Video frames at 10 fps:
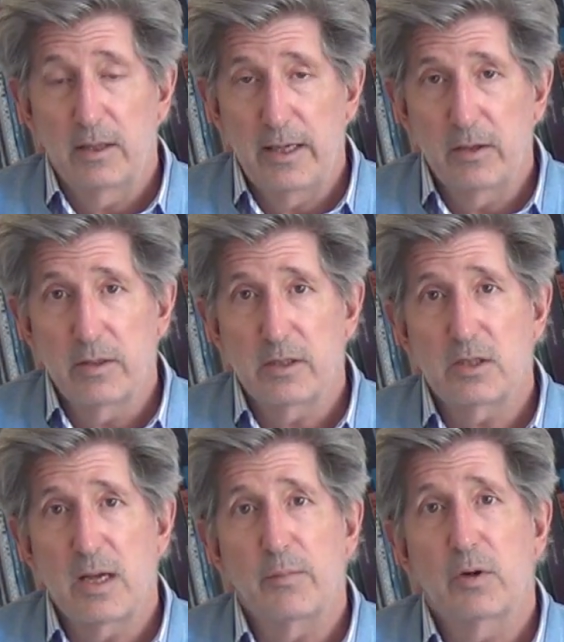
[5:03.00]
later this
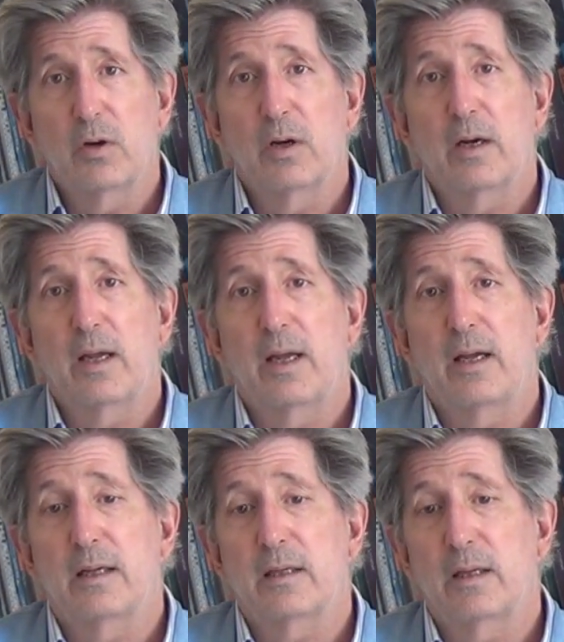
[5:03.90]
summer,
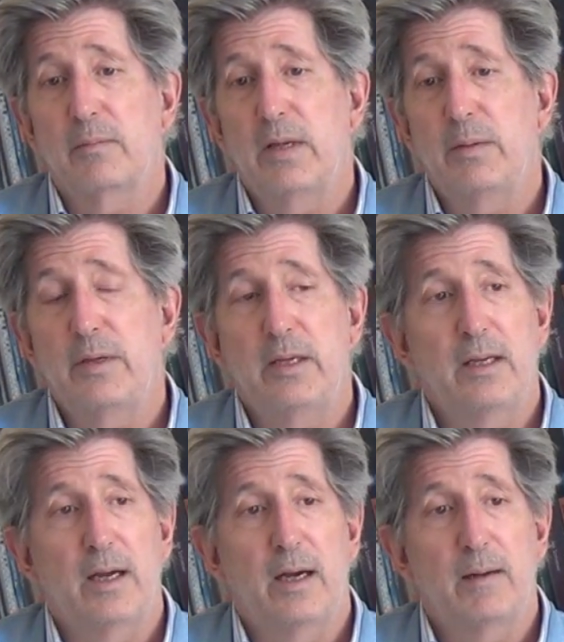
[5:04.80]

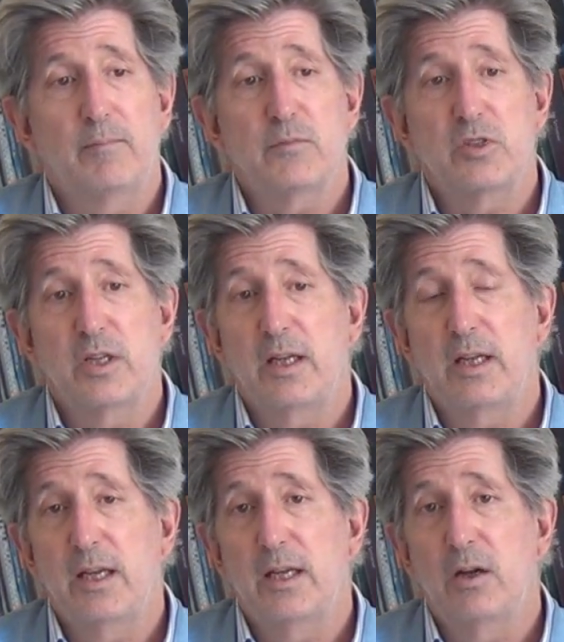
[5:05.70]
maybe sitting
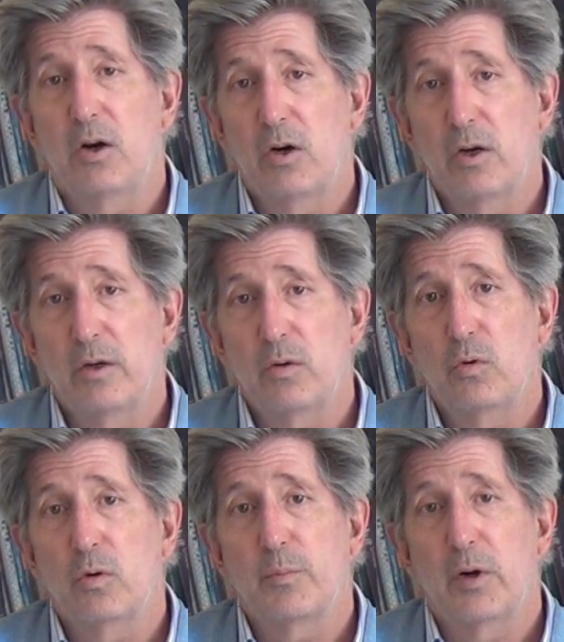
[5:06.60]
in on
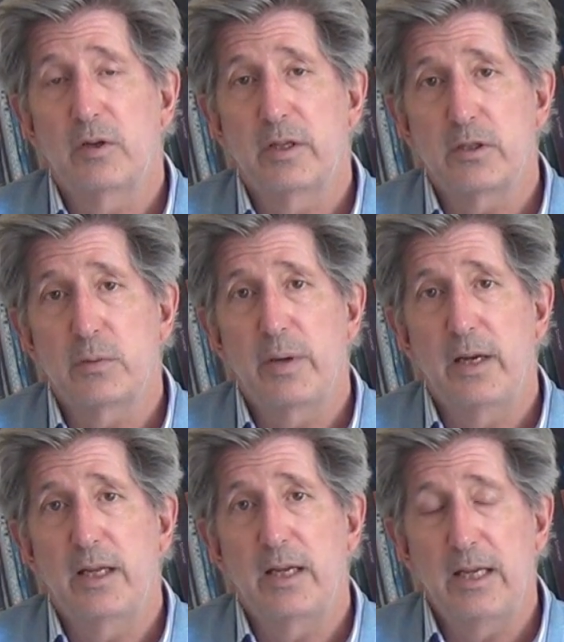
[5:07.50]
or
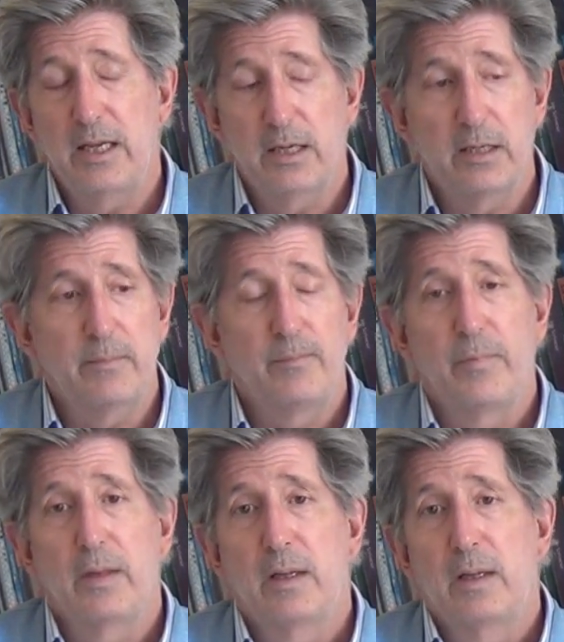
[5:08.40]
participating in
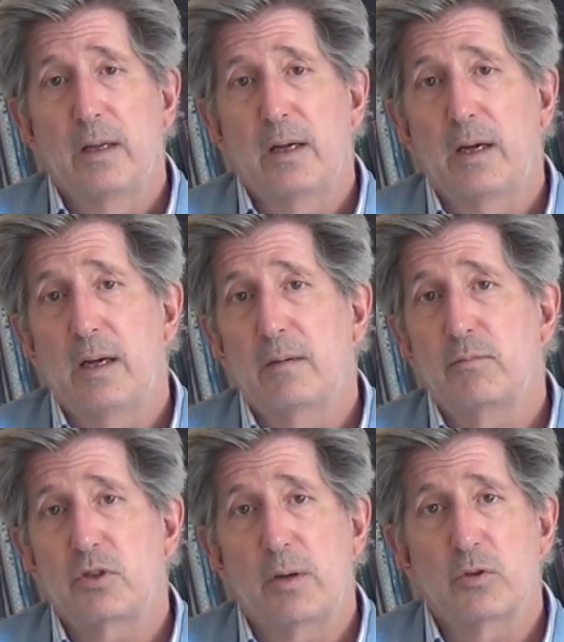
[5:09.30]

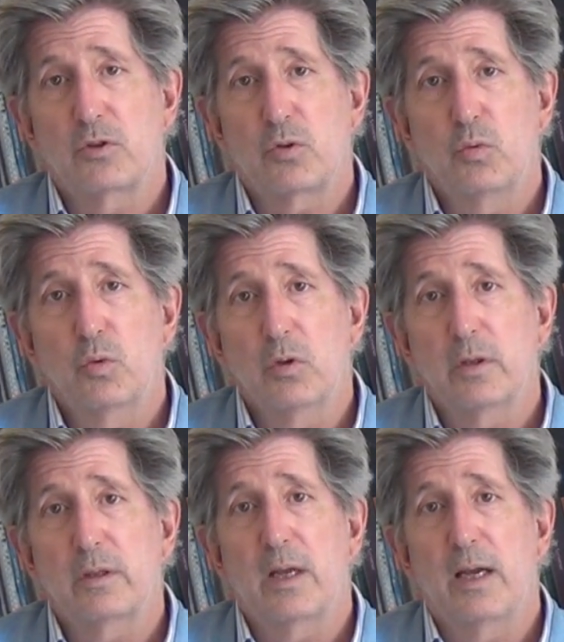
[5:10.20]
summer
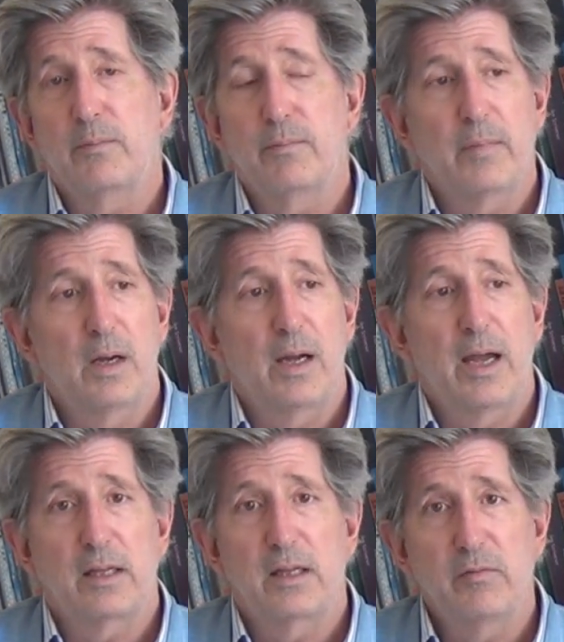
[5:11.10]
school type
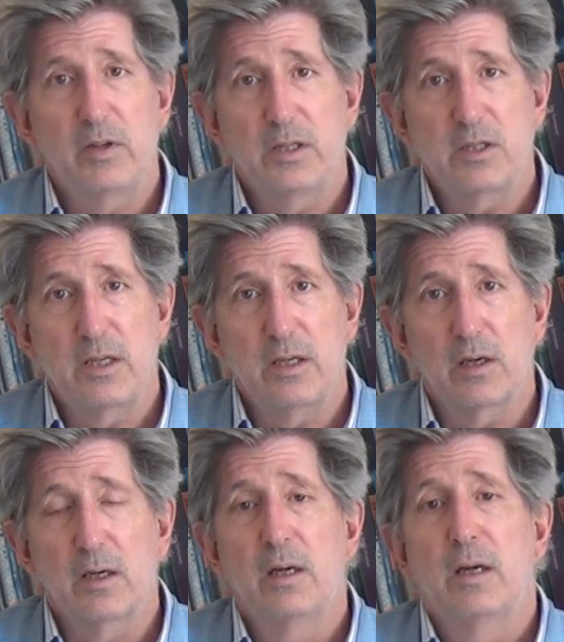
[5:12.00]
activities here